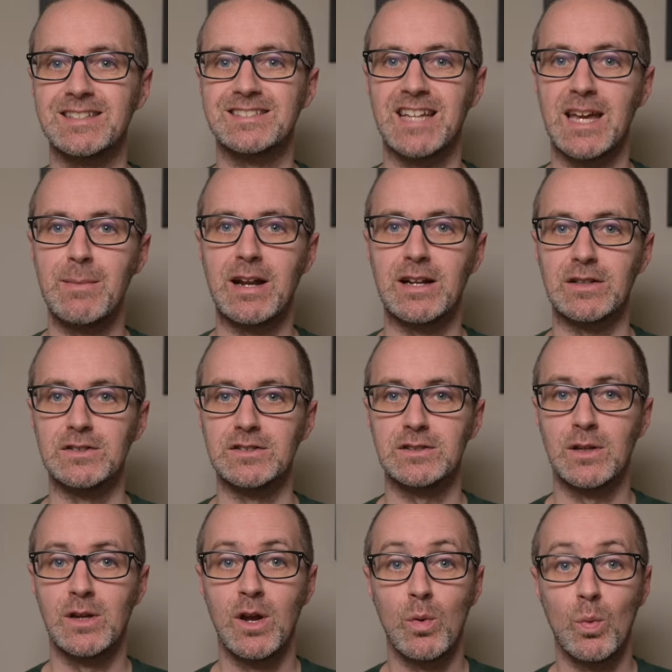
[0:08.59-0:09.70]
same elegance
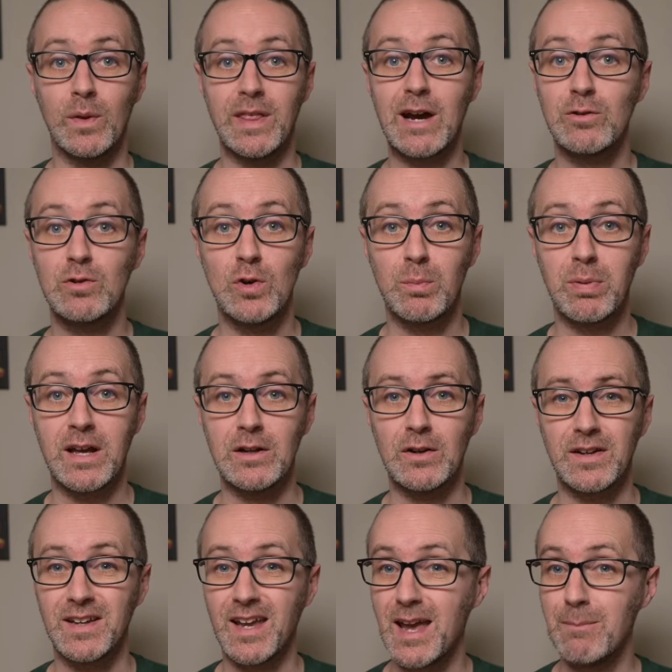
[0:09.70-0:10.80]
without your plate
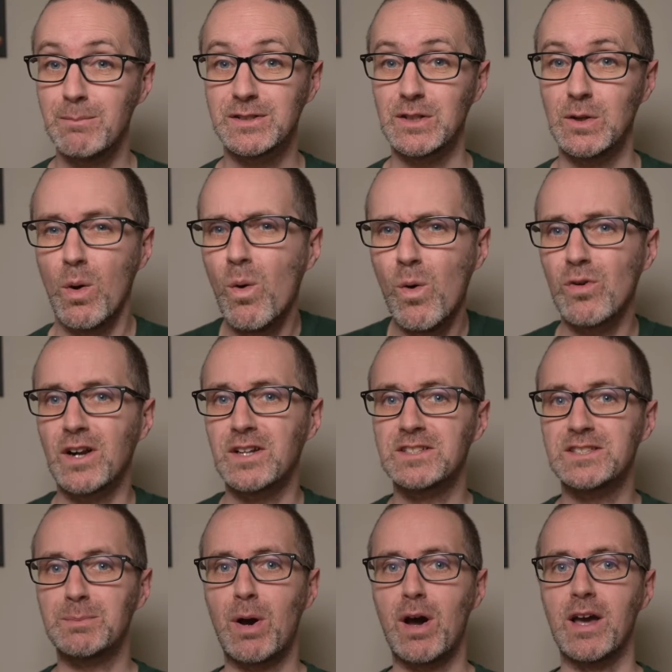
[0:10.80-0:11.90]
looking empty or
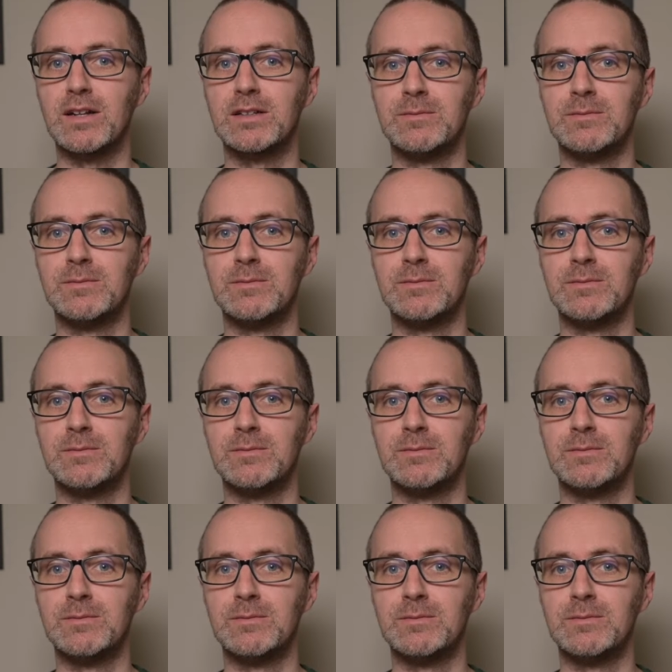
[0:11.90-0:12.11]
uninspired?